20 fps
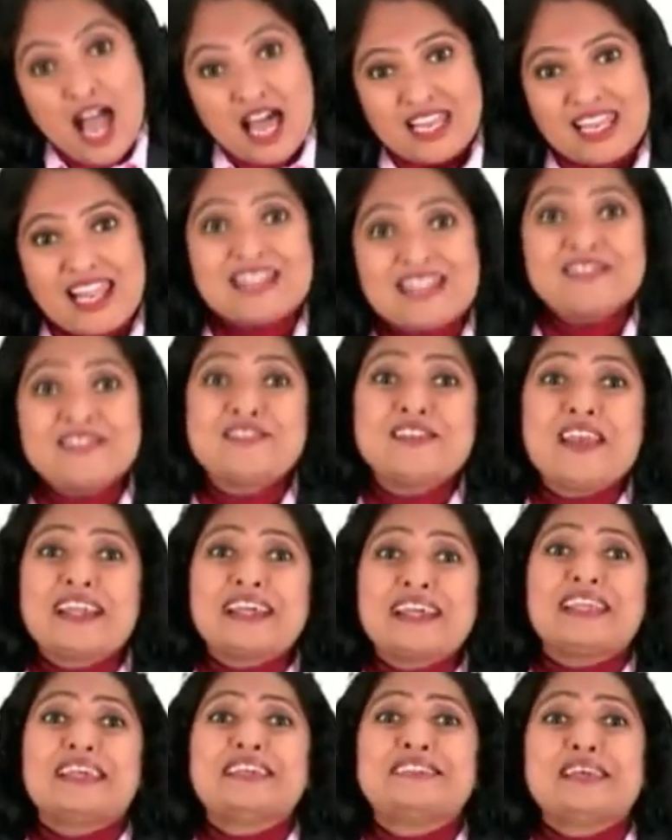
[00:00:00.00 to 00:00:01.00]
Let's
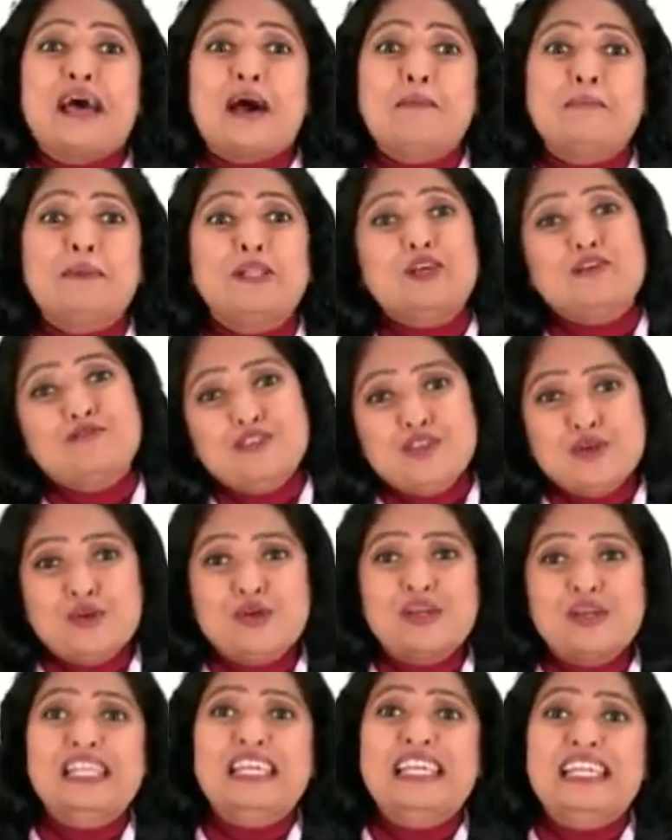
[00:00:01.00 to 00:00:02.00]
take an example of
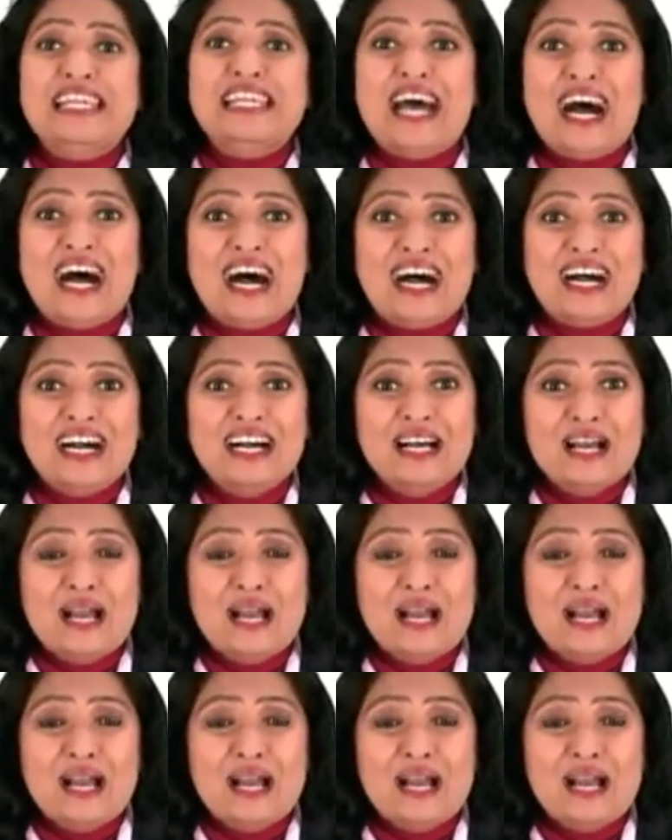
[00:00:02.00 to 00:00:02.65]
Euglena